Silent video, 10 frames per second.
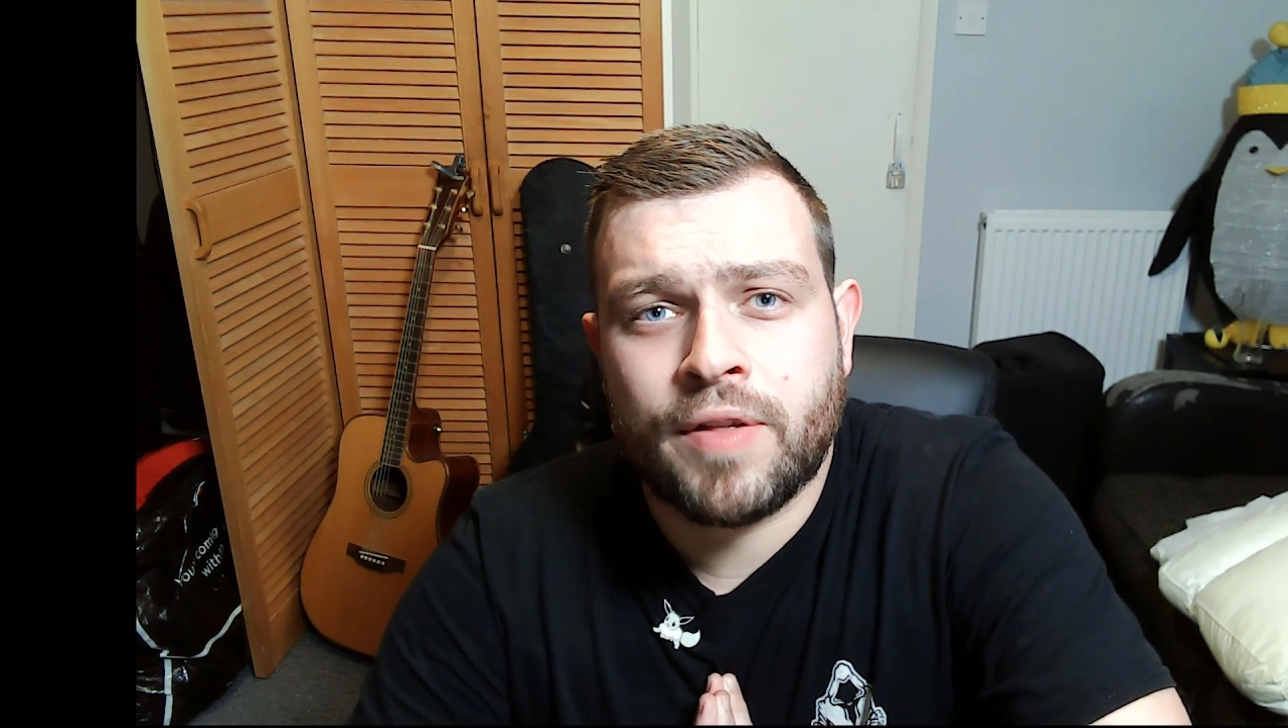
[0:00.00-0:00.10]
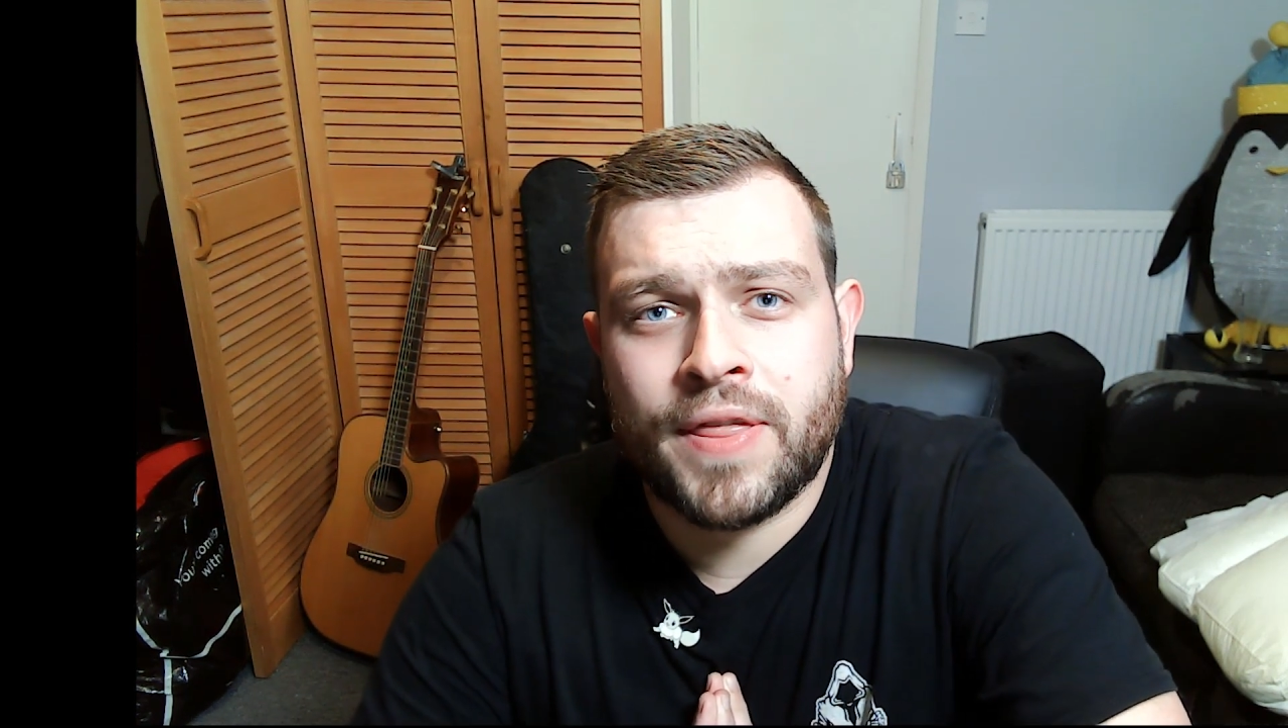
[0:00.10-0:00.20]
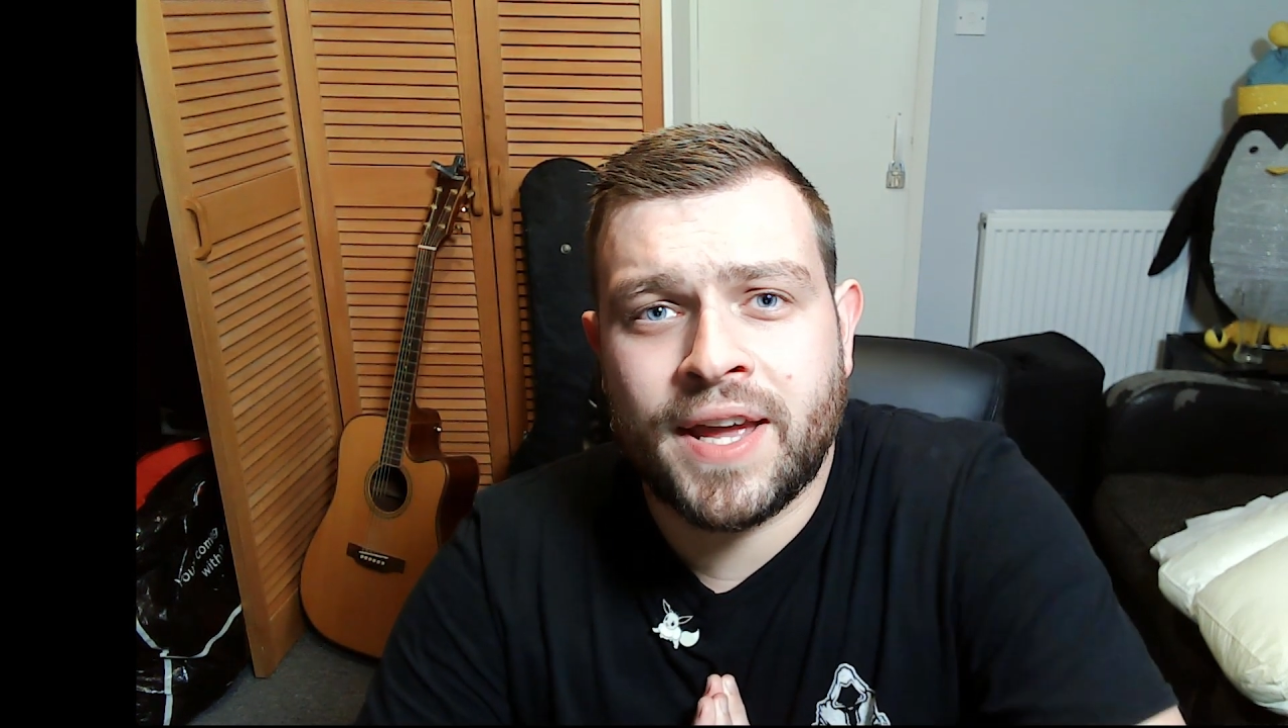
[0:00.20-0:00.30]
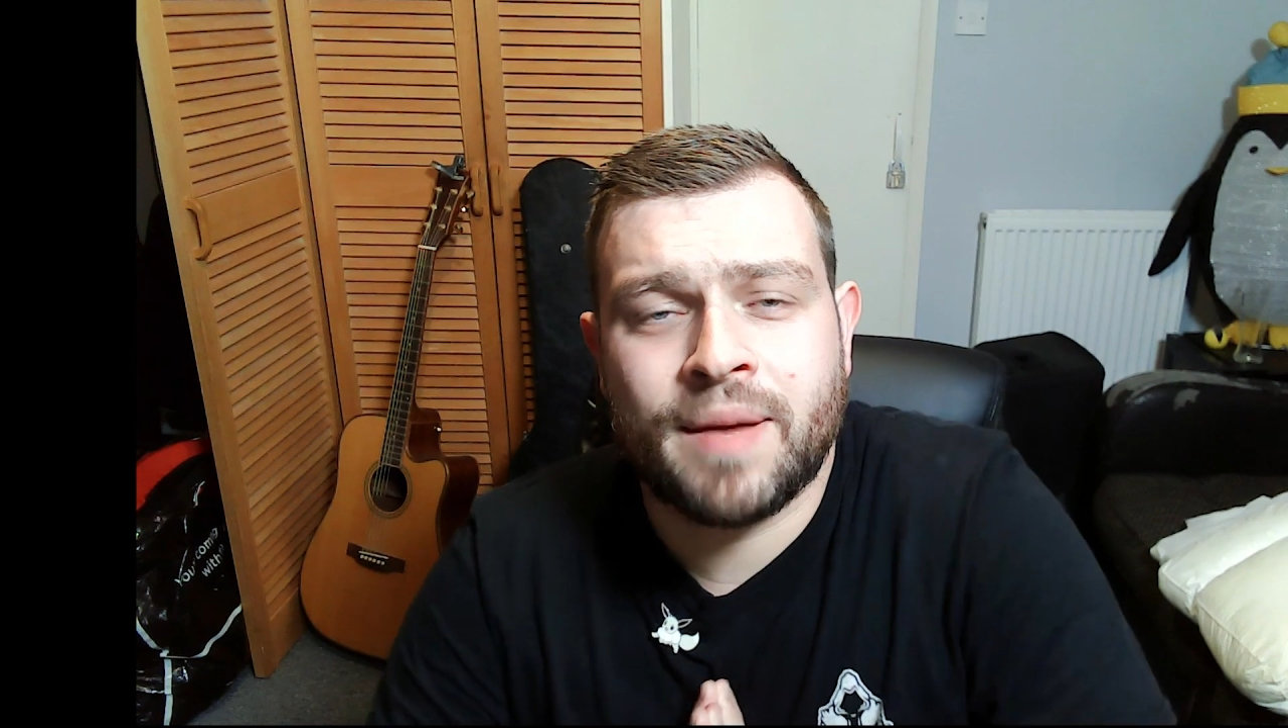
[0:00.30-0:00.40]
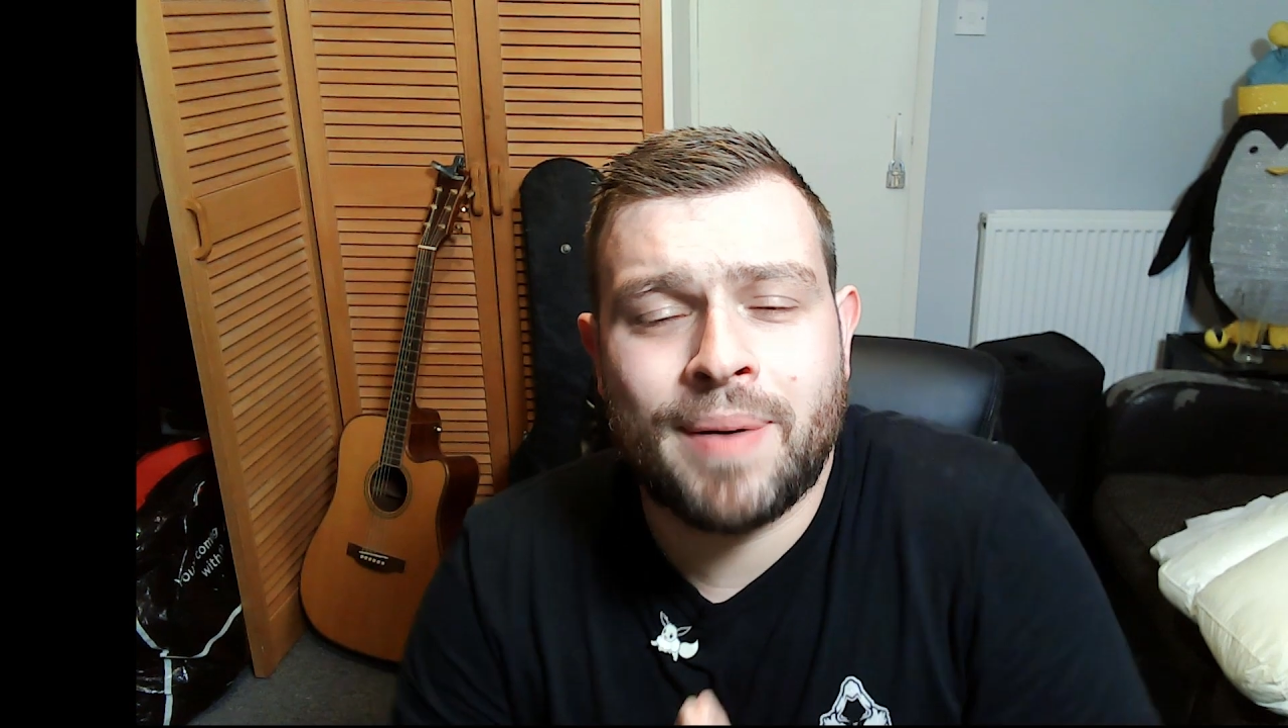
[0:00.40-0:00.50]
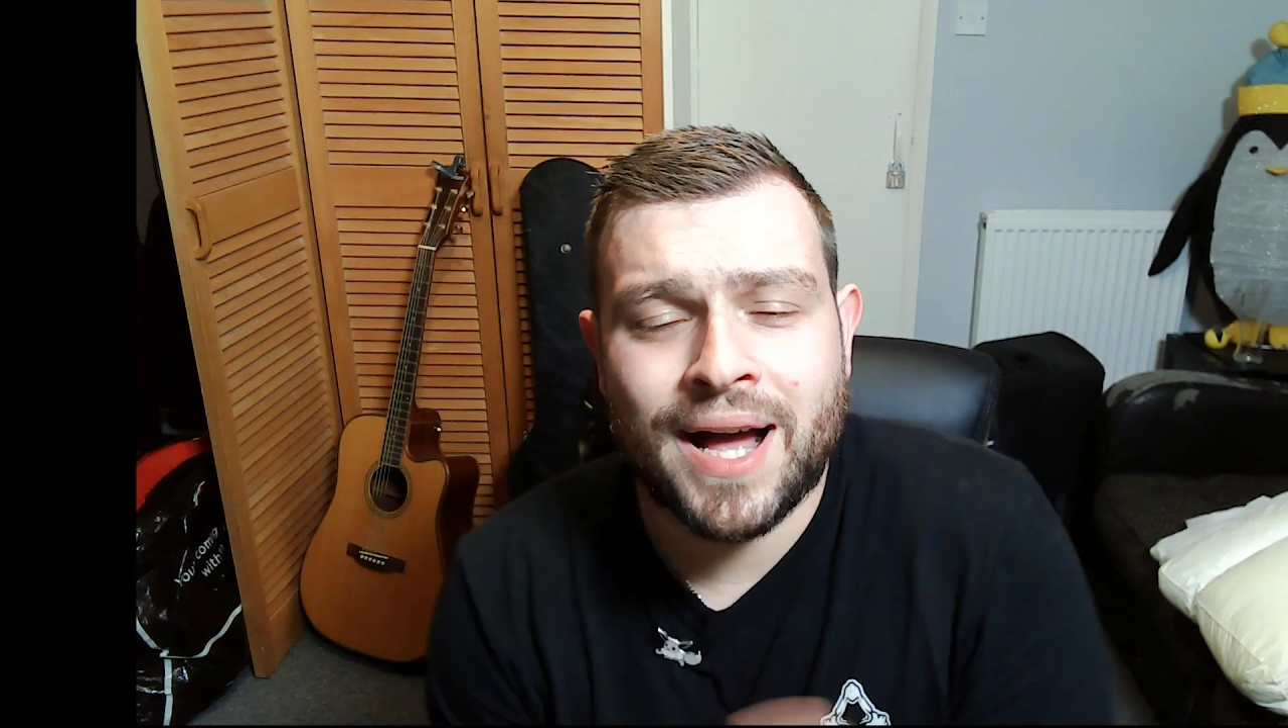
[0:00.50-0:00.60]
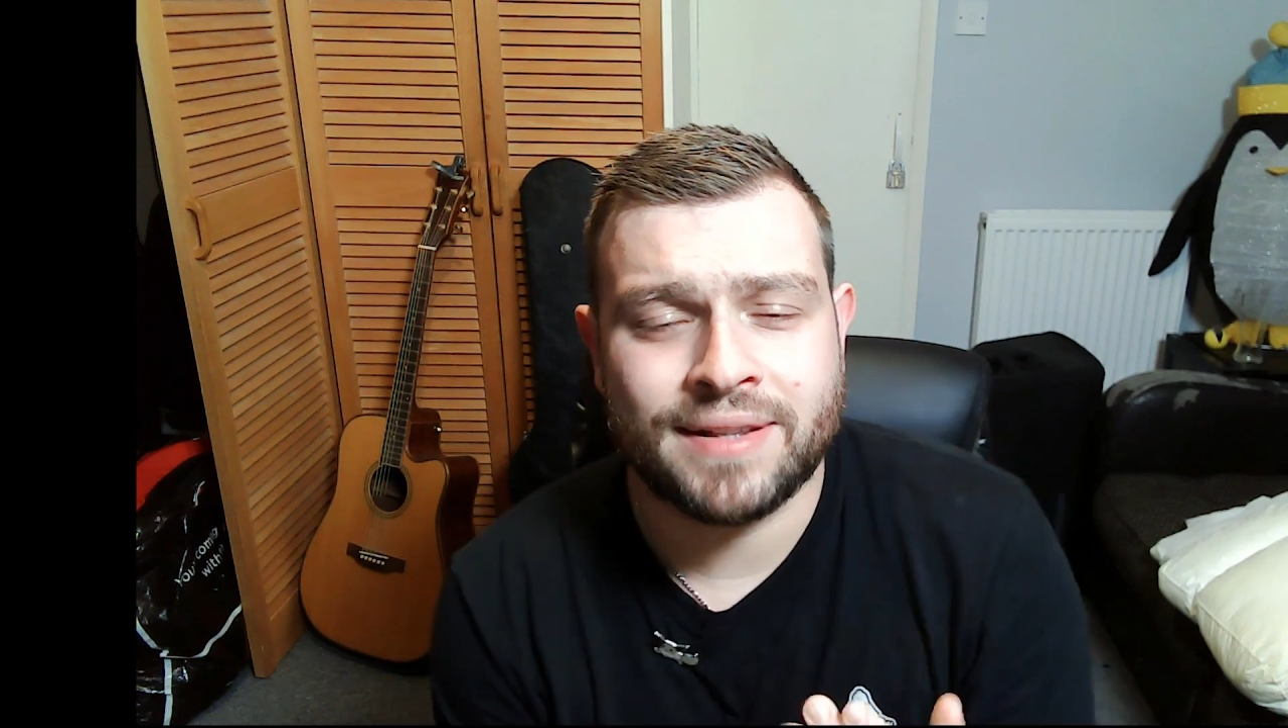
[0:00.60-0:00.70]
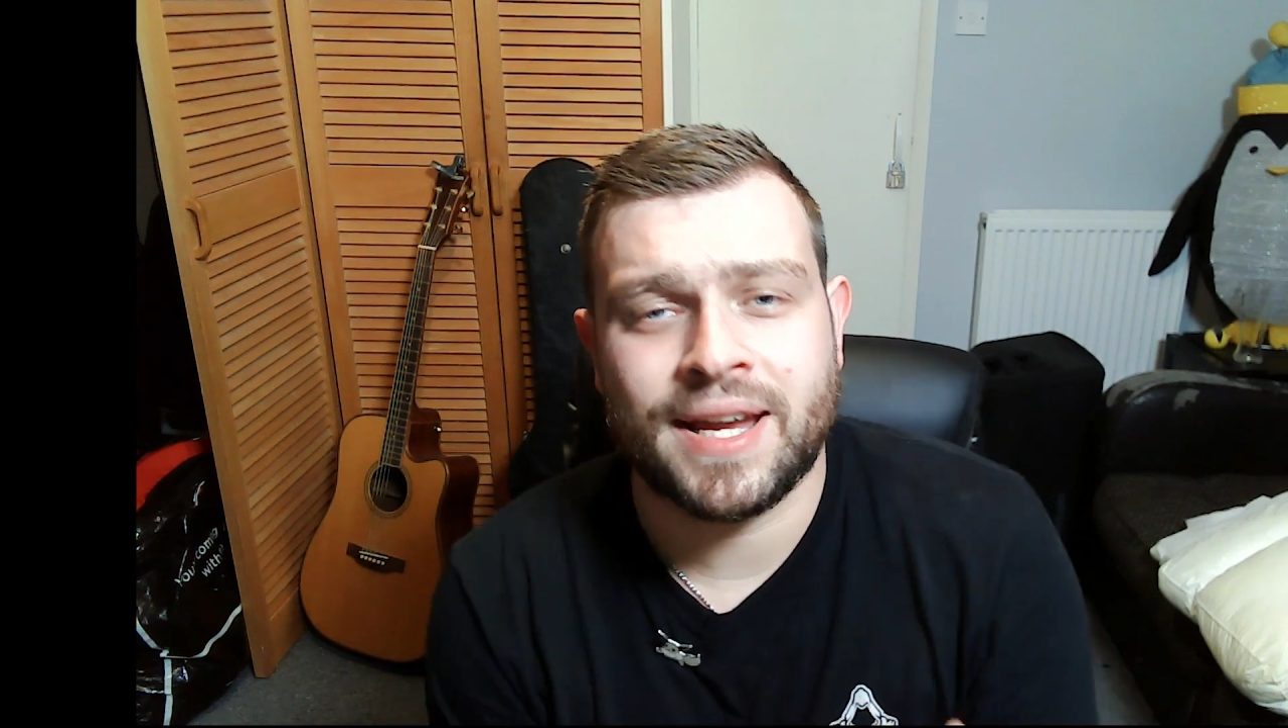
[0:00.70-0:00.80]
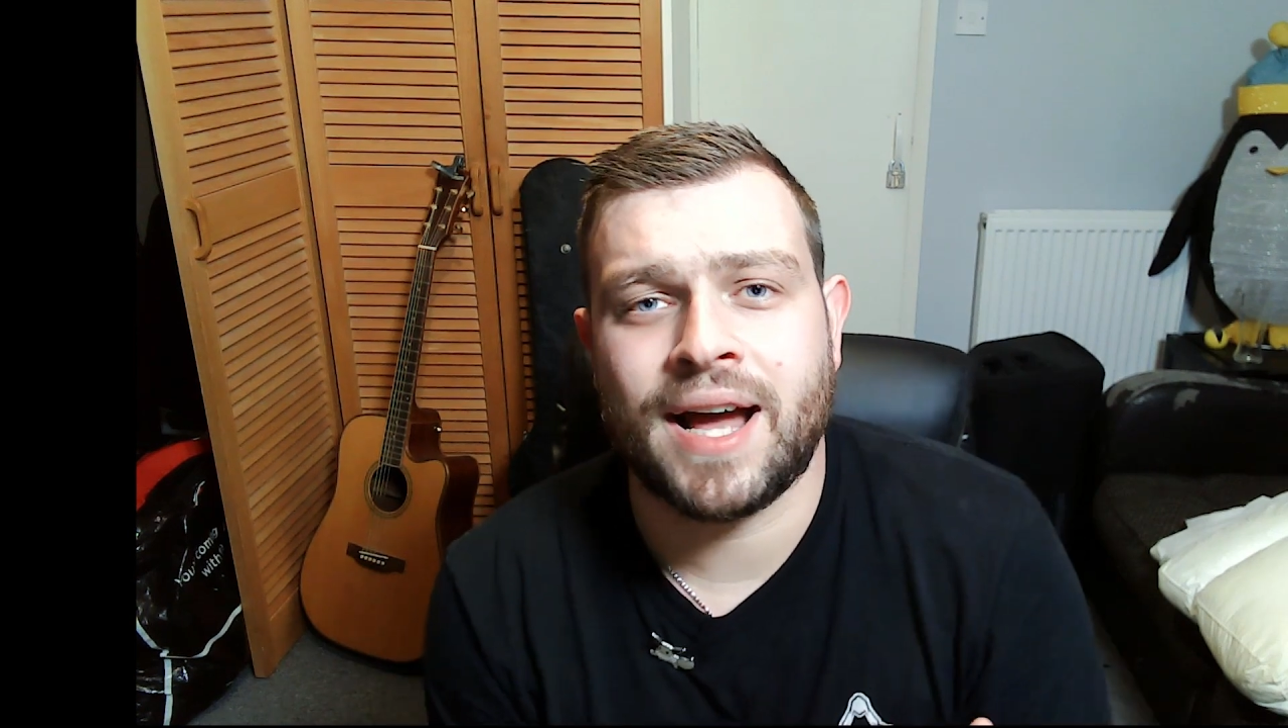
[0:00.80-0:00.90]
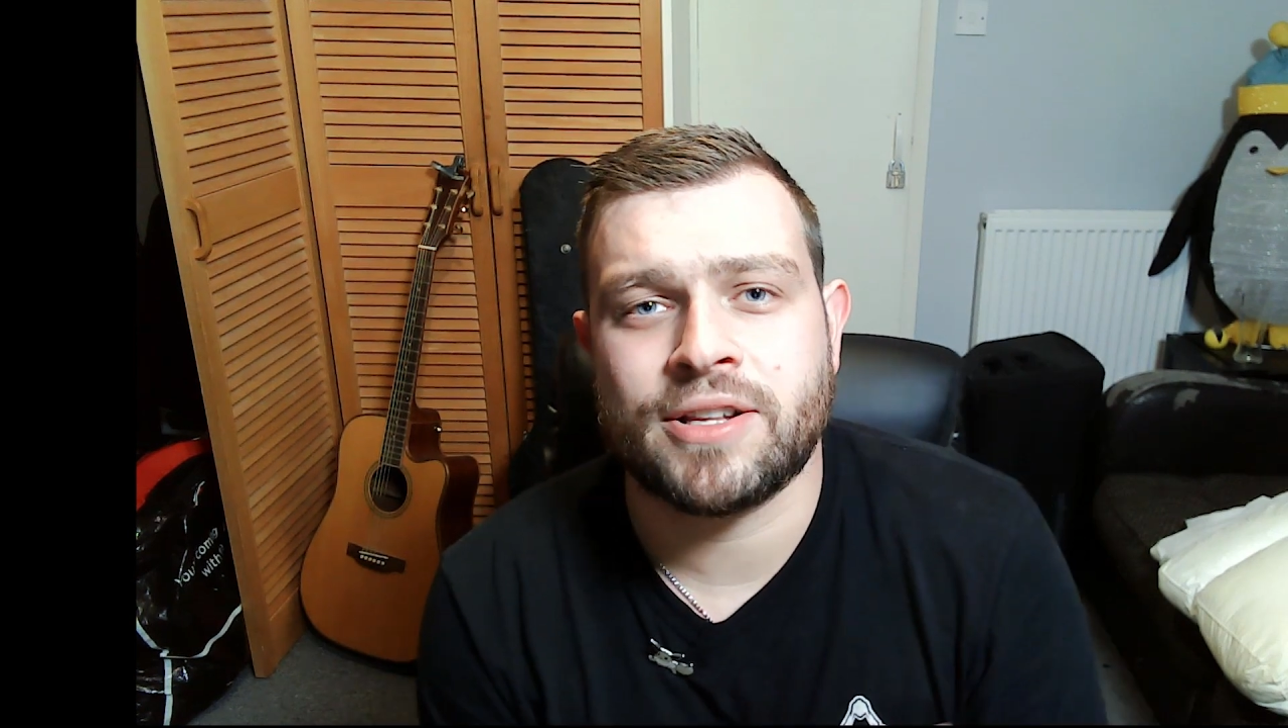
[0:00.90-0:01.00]
the
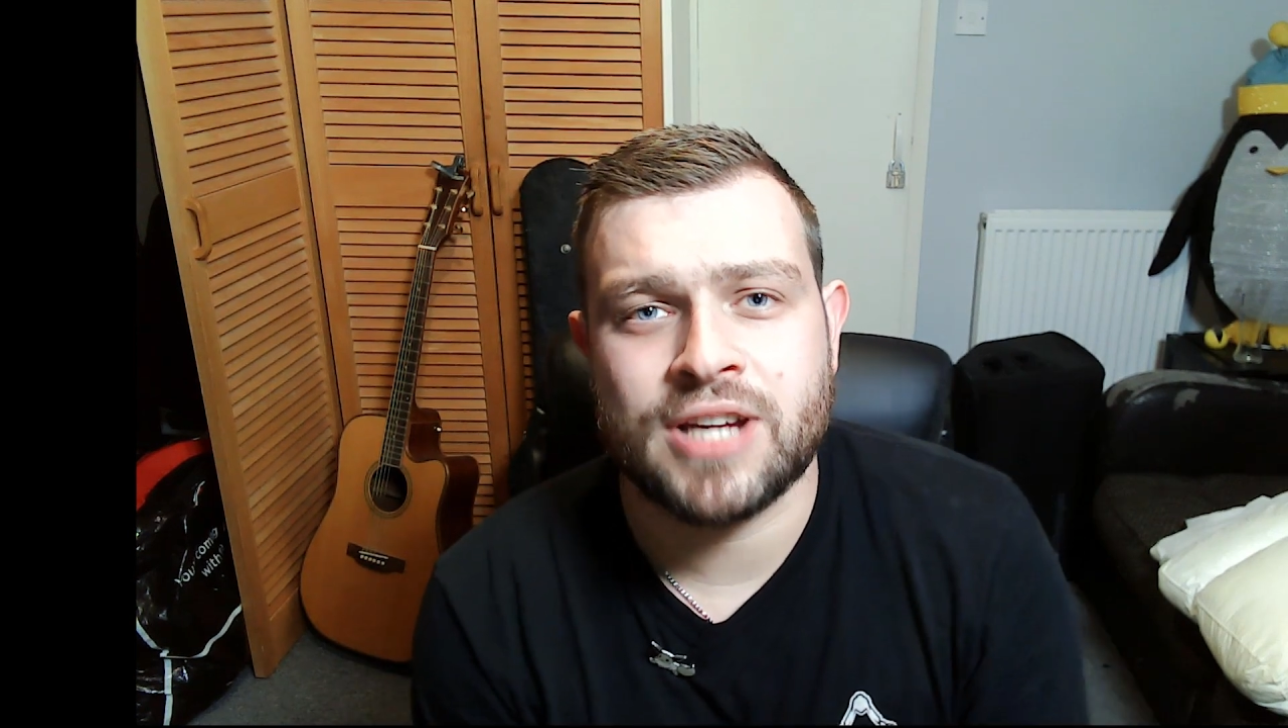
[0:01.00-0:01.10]
Party Hat